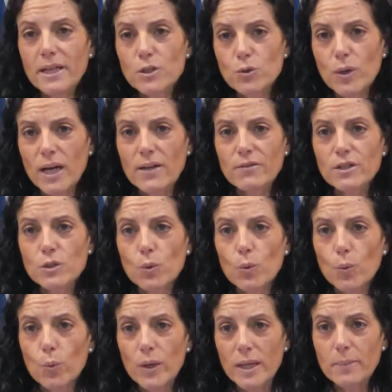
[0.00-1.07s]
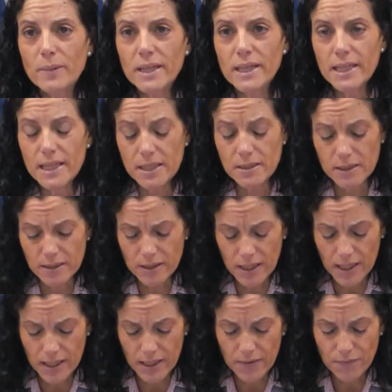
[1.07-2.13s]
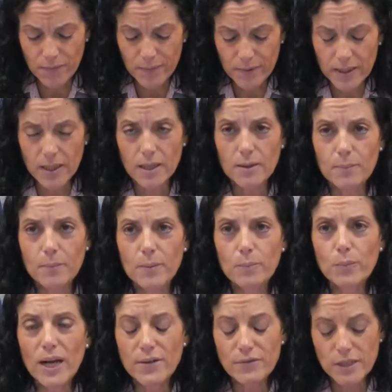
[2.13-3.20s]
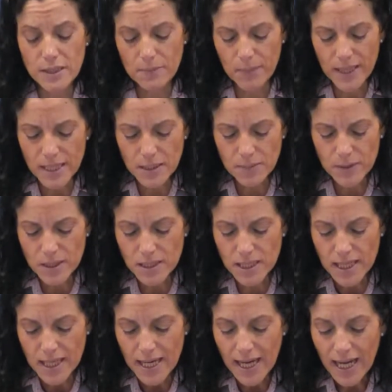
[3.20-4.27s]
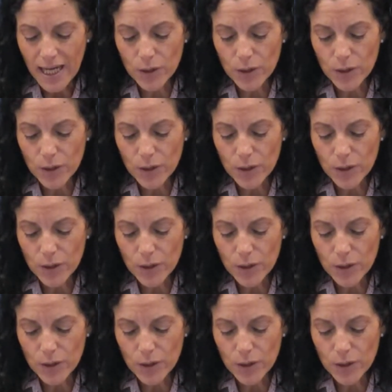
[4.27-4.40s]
of the main drivers will be in the in, uh, private investment,